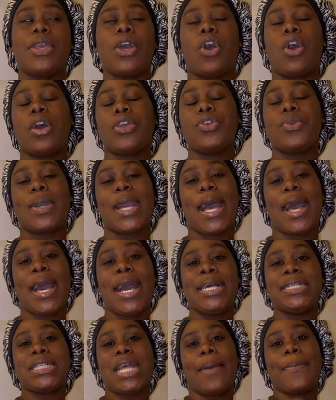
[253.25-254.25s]
all you
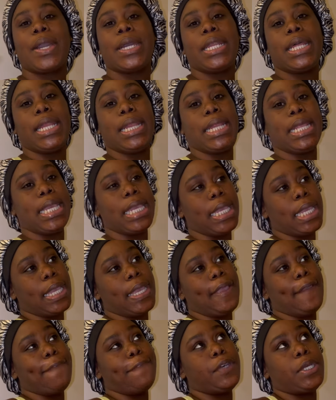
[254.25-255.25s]
guys i'm gonna
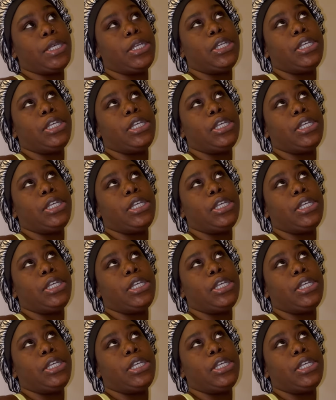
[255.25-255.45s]
leave